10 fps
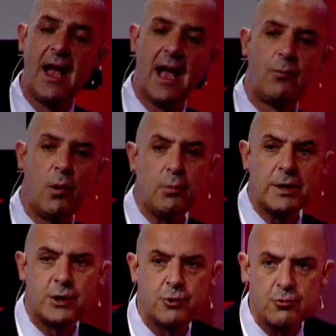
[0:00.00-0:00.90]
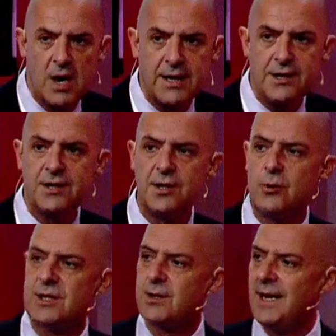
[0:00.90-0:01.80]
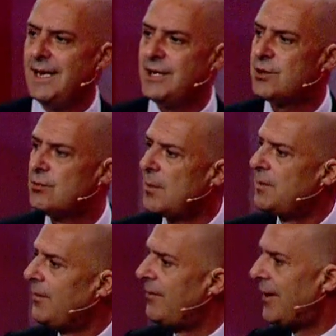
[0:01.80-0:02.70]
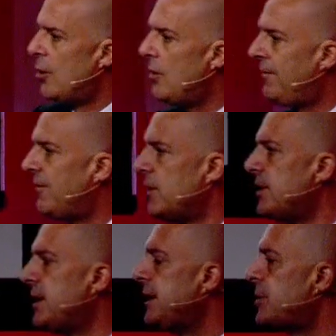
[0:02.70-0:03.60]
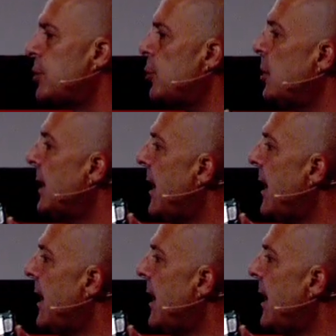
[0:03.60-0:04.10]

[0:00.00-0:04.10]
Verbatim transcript: And what we're trying to do is to interrupt the flow of funding to